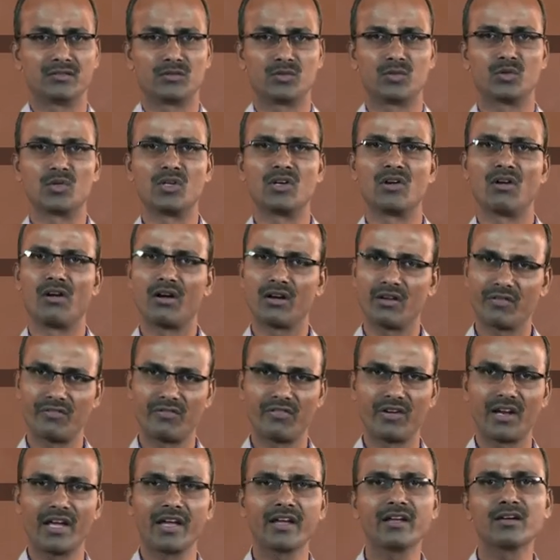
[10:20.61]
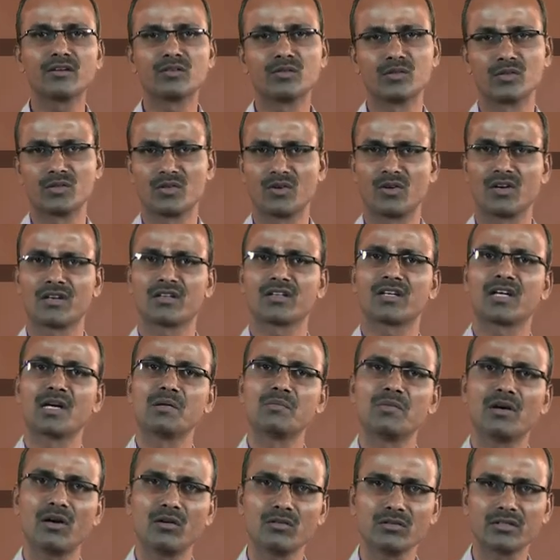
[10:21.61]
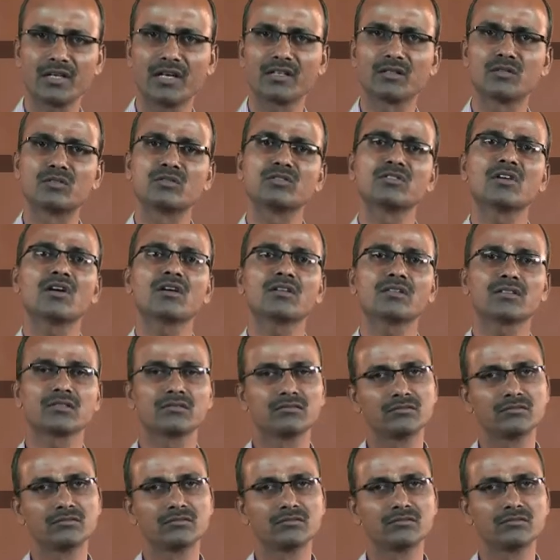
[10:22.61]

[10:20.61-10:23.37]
could not fly, could not come out and could not